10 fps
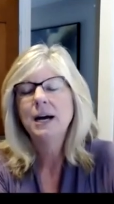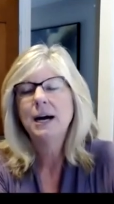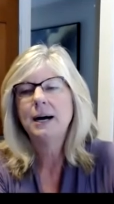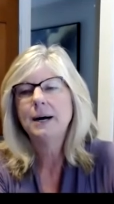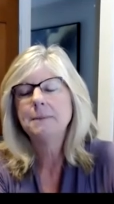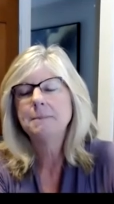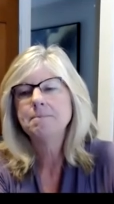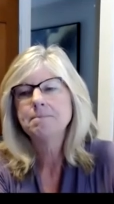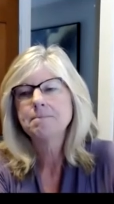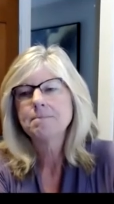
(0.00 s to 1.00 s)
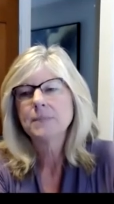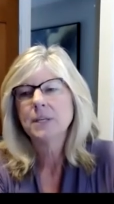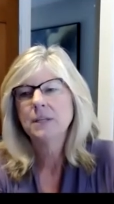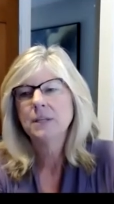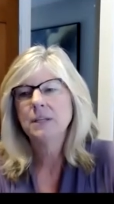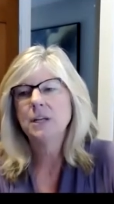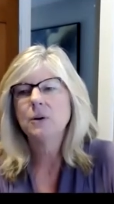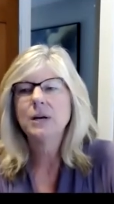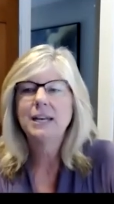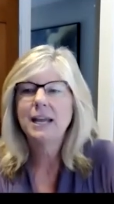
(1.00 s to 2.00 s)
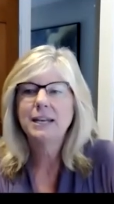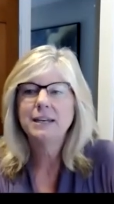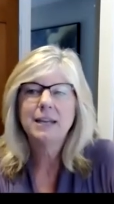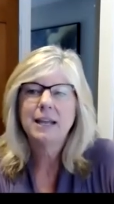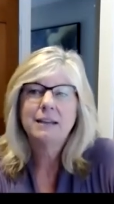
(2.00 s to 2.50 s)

um, you know, and, and,